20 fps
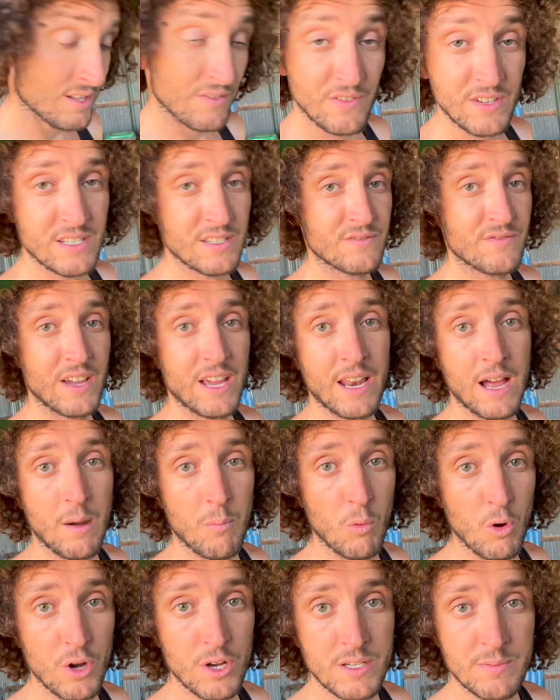viscous fan hub
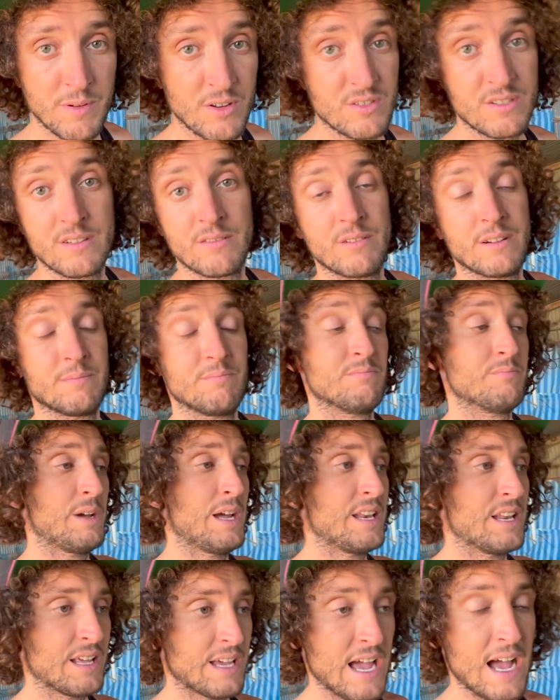works because they've
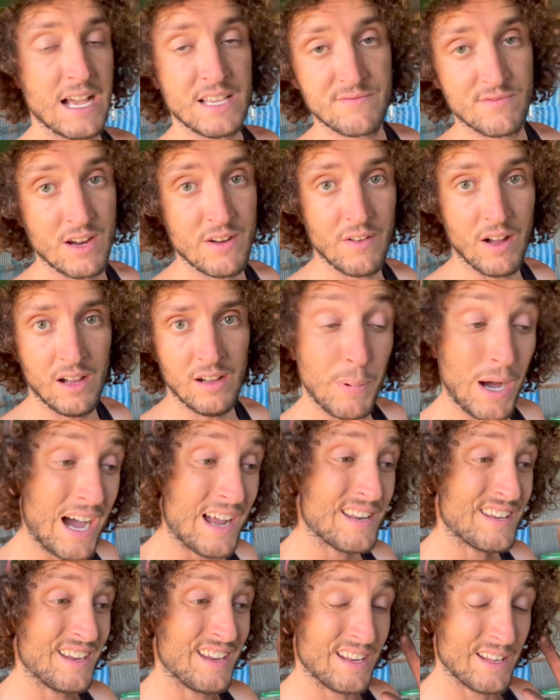been in cars forever,
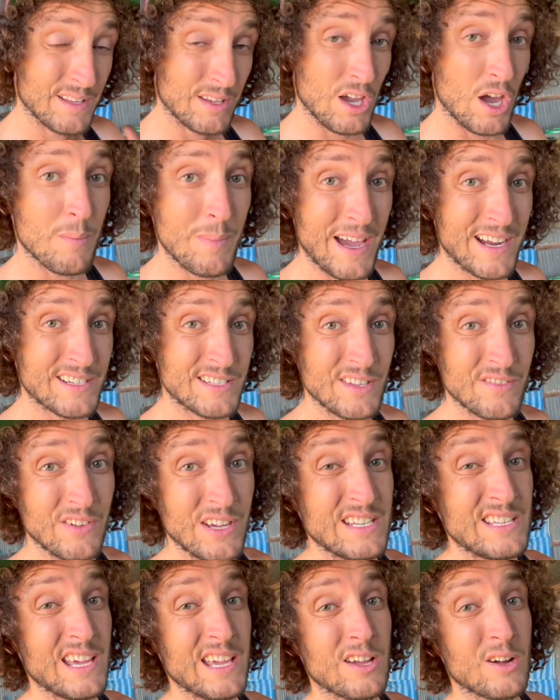but go back to
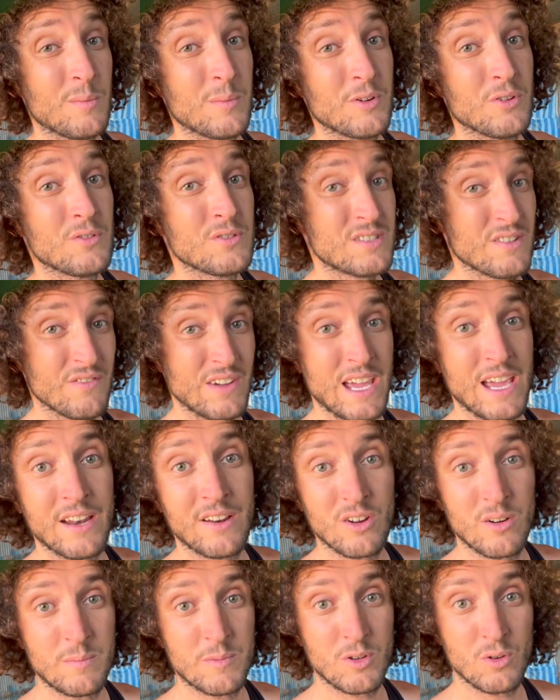the VT Commodores, the VN
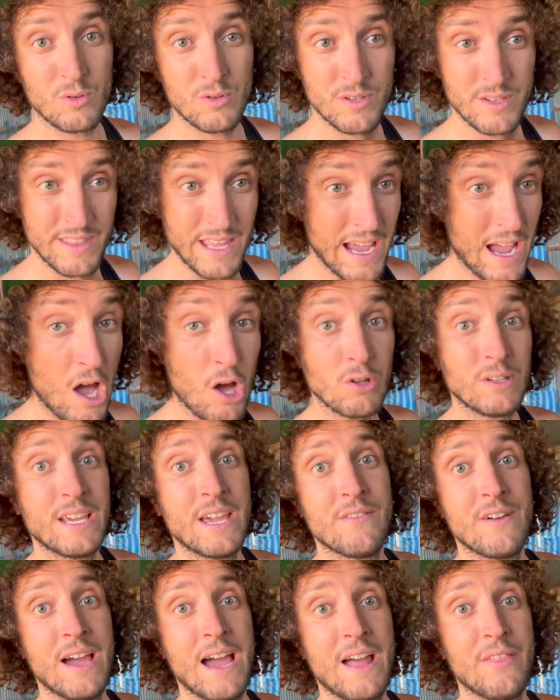Commodores, they only
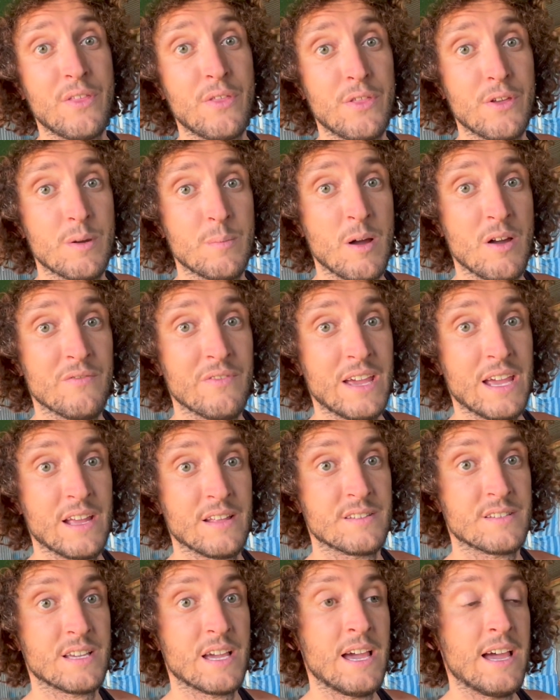ever had the thermo
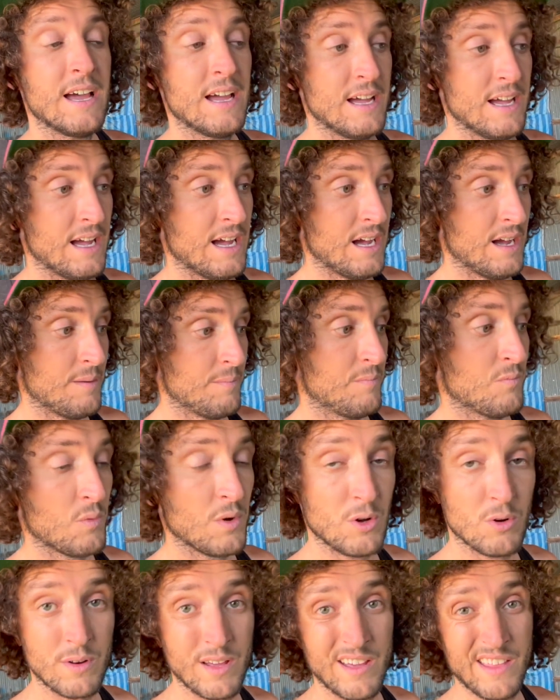fans.
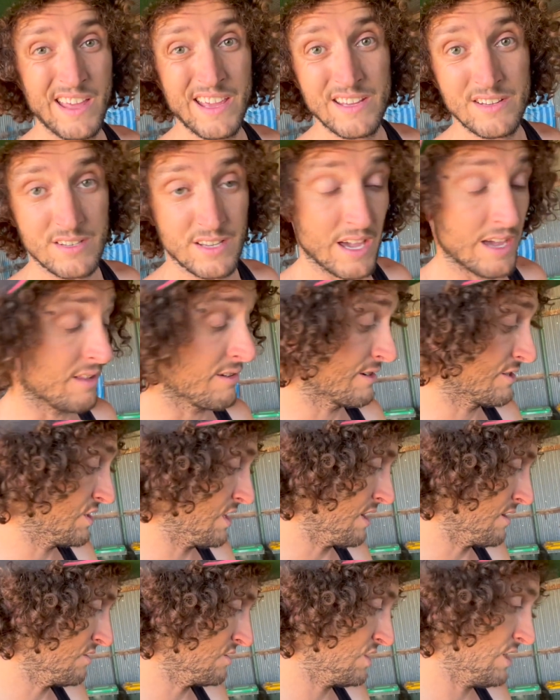We all know they used to go like a
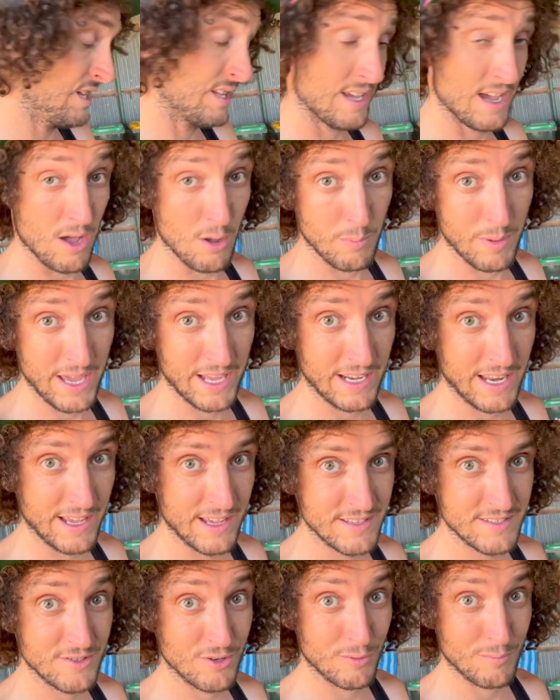shower of shit, the old peg
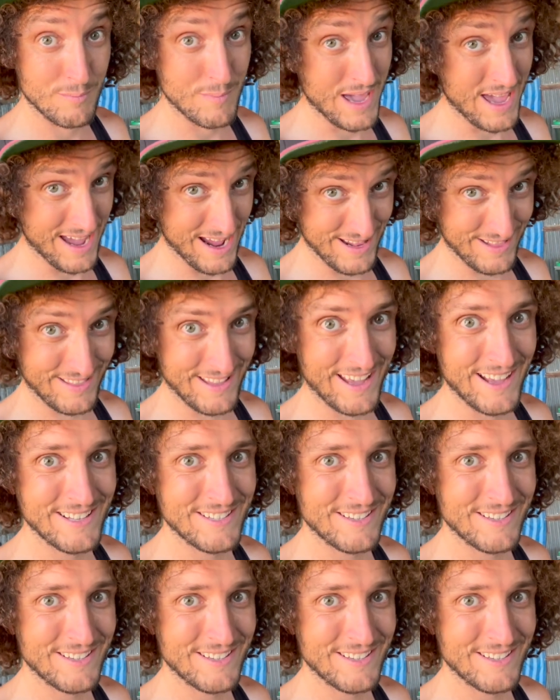leggers, not bad, thanks,